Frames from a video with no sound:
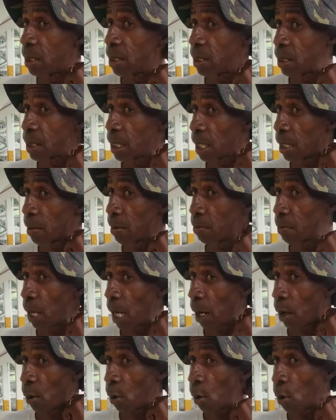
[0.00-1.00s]
Jeremy
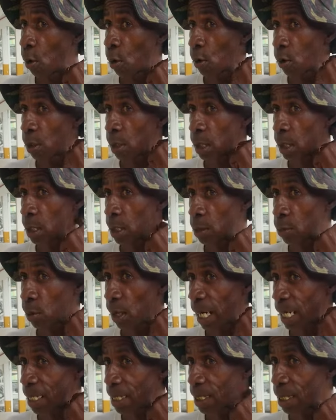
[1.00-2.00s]
Powell, Kurt
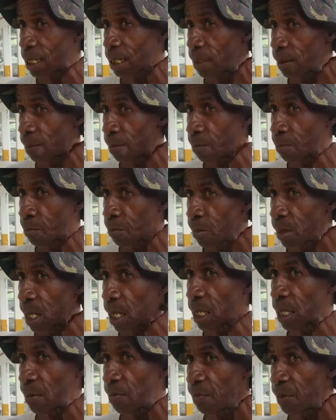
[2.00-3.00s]
White. Wow, wow, wow.
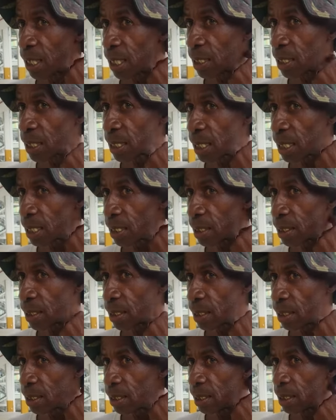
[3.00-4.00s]
And them fellas there. That's
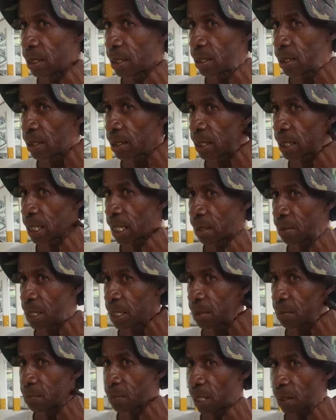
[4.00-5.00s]
a great team. You know
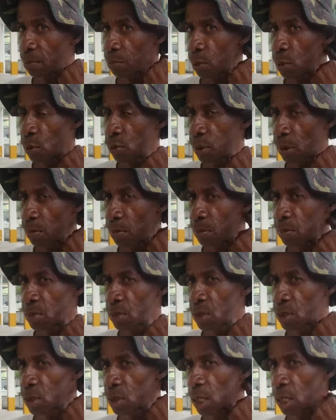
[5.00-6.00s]
I Pampo from
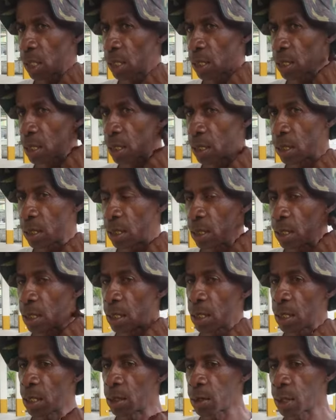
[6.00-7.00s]
Newtown, Song,
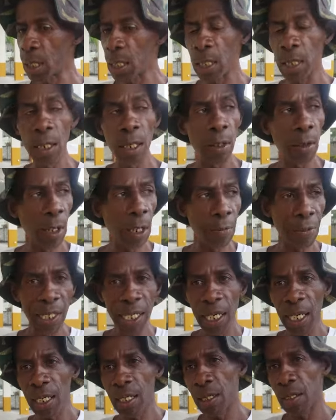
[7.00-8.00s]
Leroy, Leroy
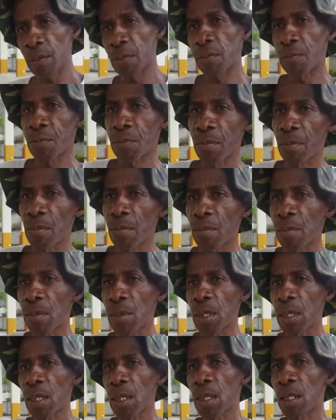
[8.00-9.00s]
Peanut. Okay.
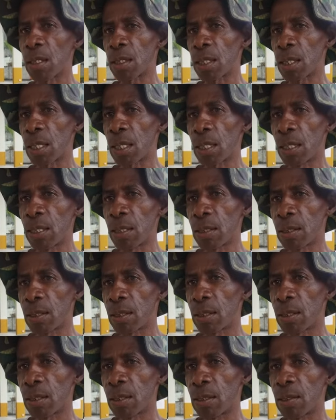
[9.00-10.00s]
You know I mean? Okay,
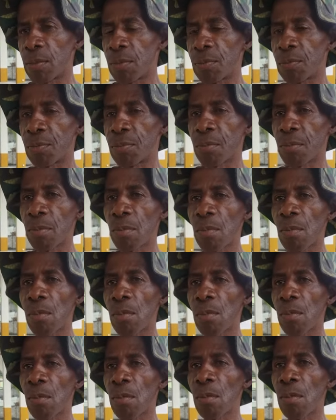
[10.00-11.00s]
so what, what tournament
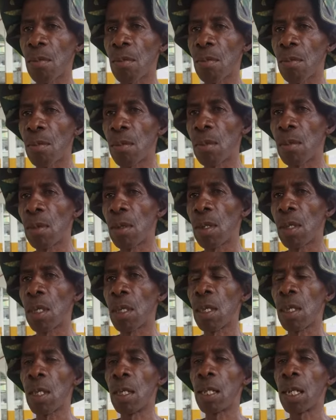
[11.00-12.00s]
did you all participate
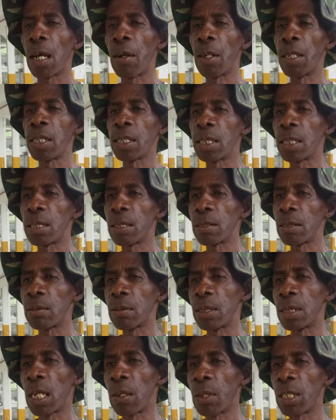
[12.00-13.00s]
in? That was, that
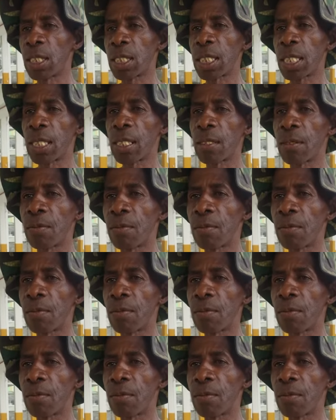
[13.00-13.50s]
was, that was Shell.